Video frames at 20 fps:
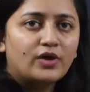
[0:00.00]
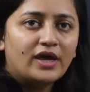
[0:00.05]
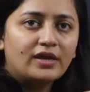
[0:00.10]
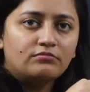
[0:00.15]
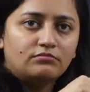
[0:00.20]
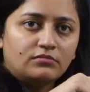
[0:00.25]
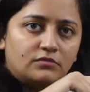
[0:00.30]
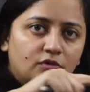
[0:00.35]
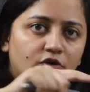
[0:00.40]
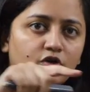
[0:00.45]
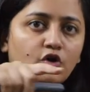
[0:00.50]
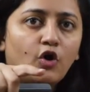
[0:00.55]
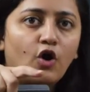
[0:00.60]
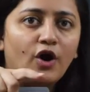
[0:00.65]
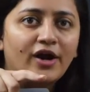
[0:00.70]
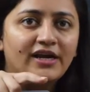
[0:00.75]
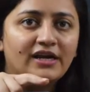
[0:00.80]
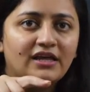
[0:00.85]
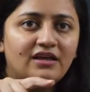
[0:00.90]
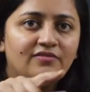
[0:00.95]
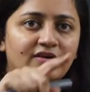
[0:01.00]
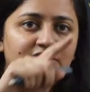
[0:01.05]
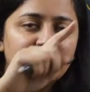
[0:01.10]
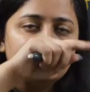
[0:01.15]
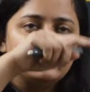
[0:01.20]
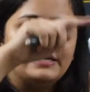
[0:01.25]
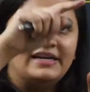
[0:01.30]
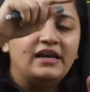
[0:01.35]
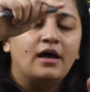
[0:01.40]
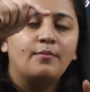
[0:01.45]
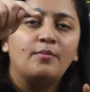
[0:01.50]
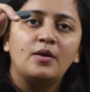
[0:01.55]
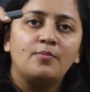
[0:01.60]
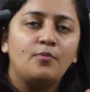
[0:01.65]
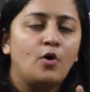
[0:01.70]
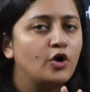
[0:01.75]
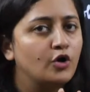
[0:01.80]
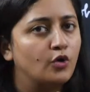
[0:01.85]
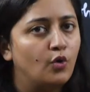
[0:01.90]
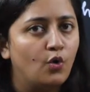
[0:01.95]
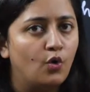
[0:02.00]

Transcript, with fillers: you can draw it even C double bond